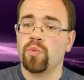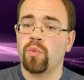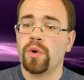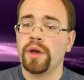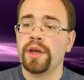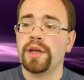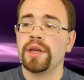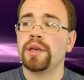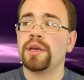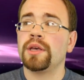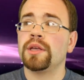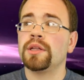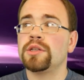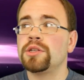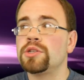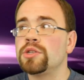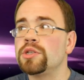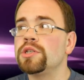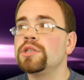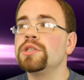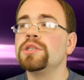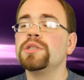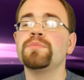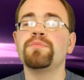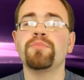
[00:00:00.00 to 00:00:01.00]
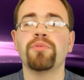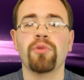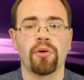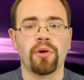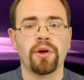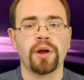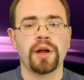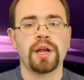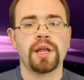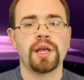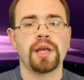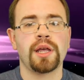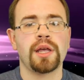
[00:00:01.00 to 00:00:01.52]
which is
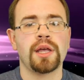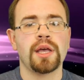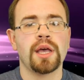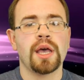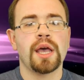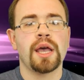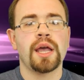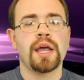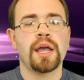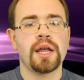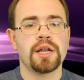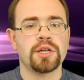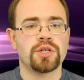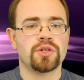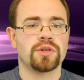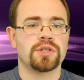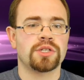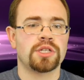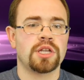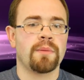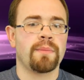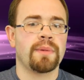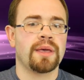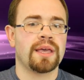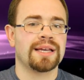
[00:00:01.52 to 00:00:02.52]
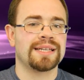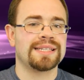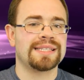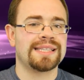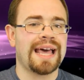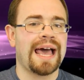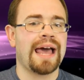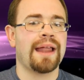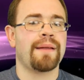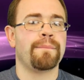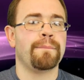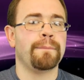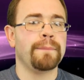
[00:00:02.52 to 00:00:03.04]
pretty interesting because
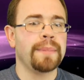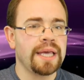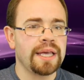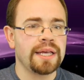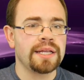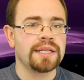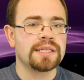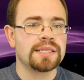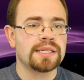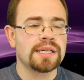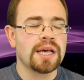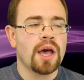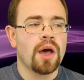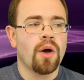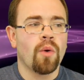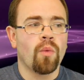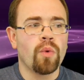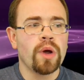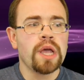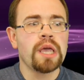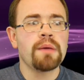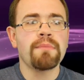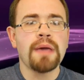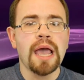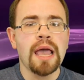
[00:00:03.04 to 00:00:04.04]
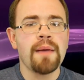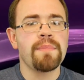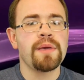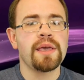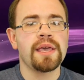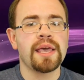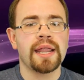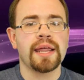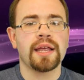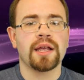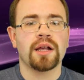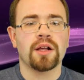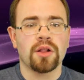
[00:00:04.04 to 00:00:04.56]
that means we may be
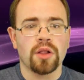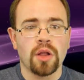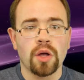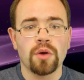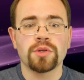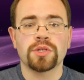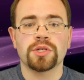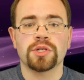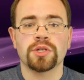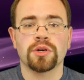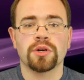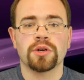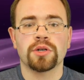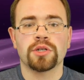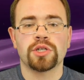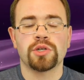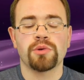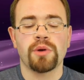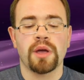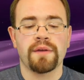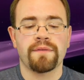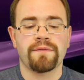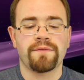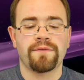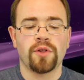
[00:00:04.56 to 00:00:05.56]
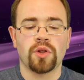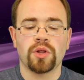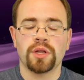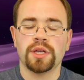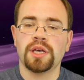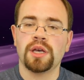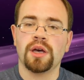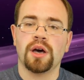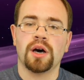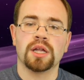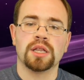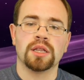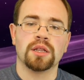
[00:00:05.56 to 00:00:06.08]
getting closer to a
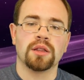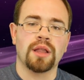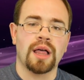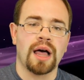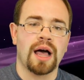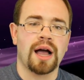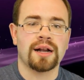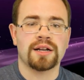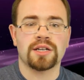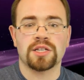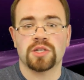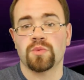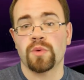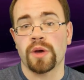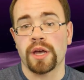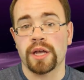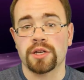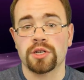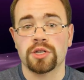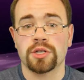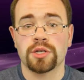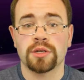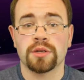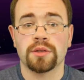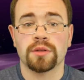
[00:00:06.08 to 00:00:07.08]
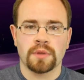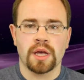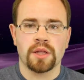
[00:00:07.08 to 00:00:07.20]
fully unlocked Switch.